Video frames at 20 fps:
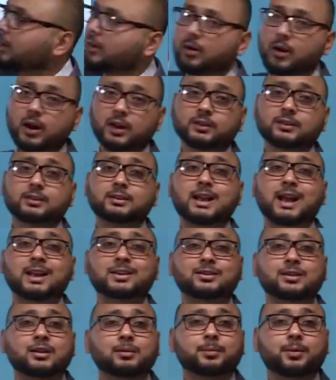gross
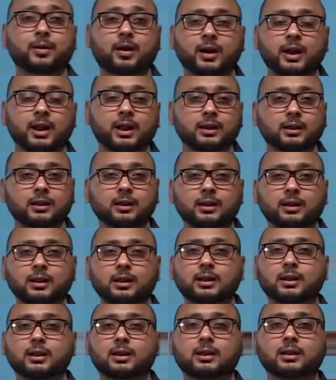national product.
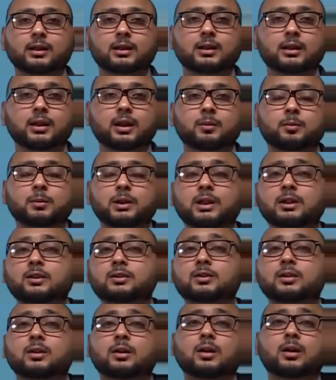It
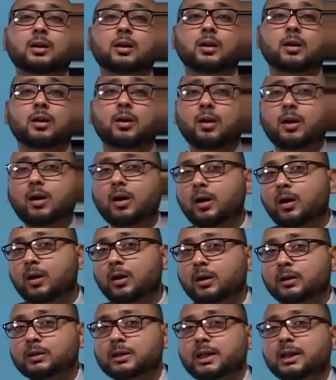means
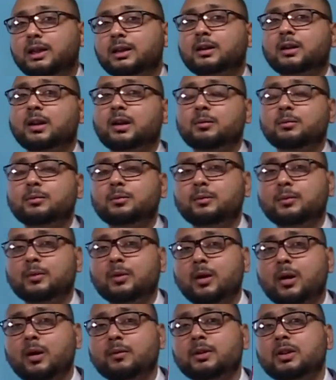all the income
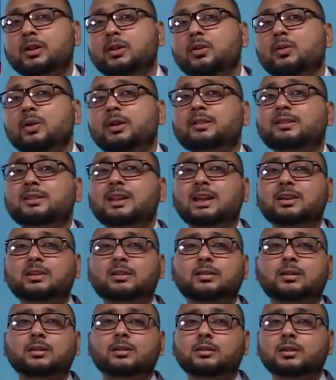of the US
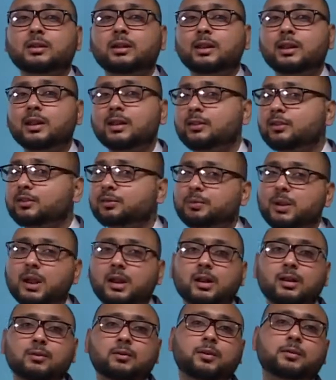nationals,
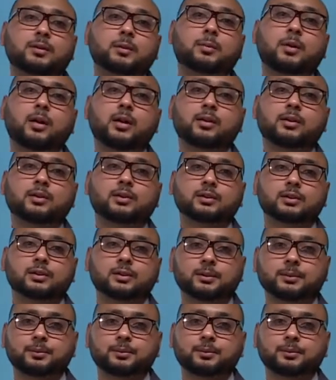irrespective of the borders,